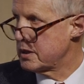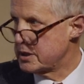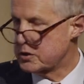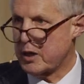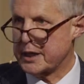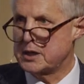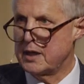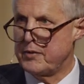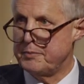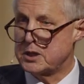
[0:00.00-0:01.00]
the
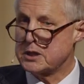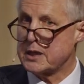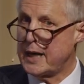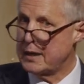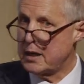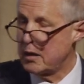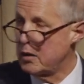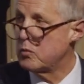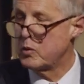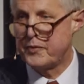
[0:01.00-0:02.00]
destruction of images
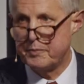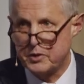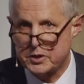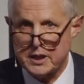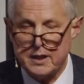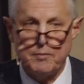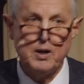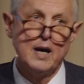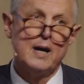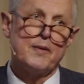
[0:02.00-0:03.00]
along with the museum.
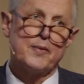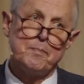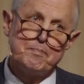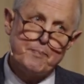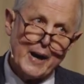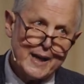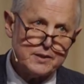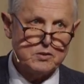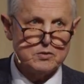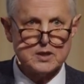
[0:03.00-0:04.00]
The
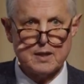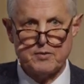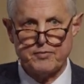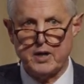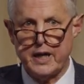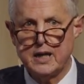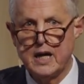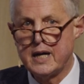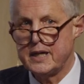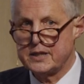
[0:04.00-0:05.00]
bad news, I'm afraid,
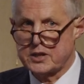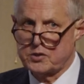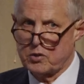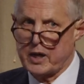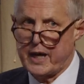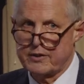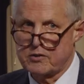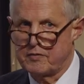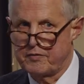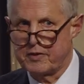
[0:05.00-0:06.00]
is it took
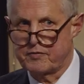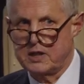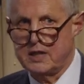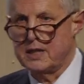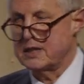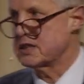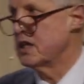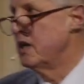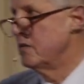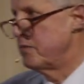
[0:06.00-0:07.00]
150 years
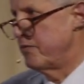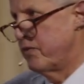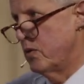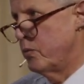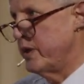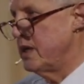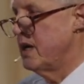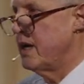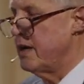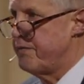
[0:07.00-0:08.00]
before we'd
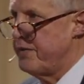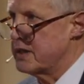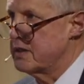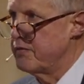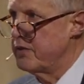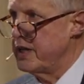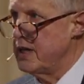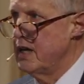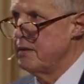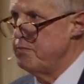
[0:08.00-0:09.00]

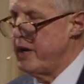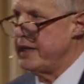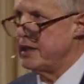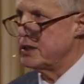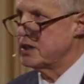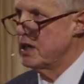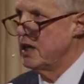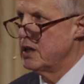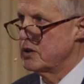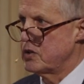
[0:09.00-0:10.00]
effectively managed
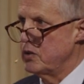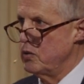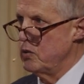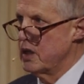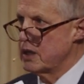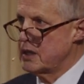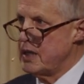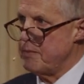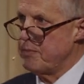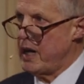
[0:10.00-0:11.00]
to
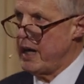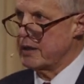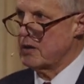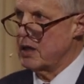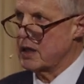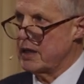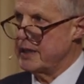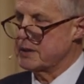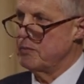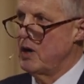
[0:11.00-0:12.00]
keep
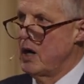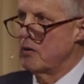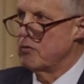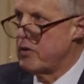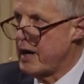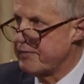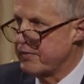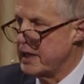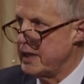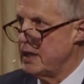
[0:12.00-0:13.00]
iconoclasm
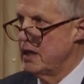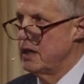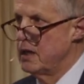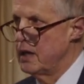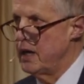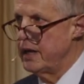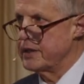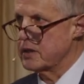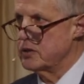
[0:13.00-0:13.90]
roughly under